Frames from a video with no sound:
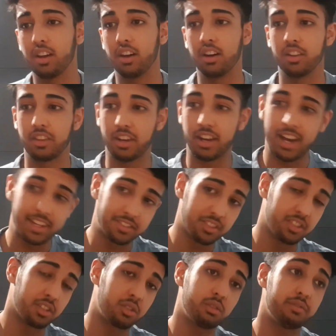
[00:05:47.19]
And then I had
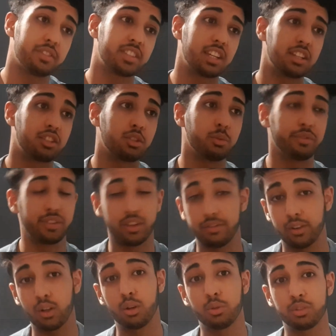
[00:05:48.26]
a conversation with another
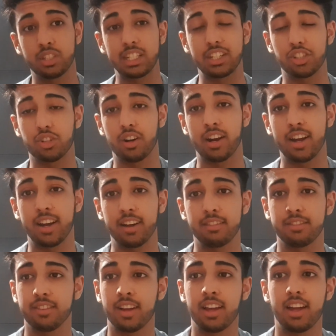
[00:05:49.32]
close teacher I have
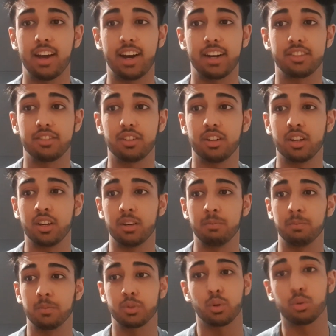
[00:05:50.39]
had,
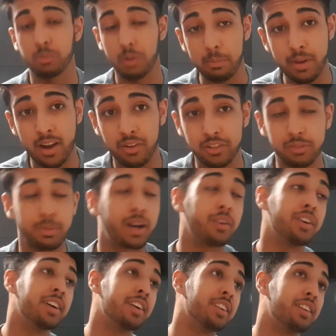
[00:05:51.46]
talked to my parents about
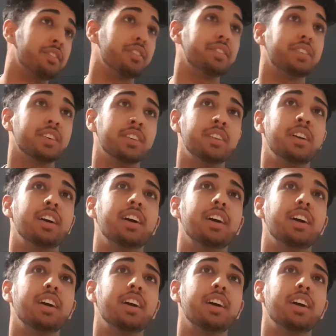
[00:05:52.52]
it and everything,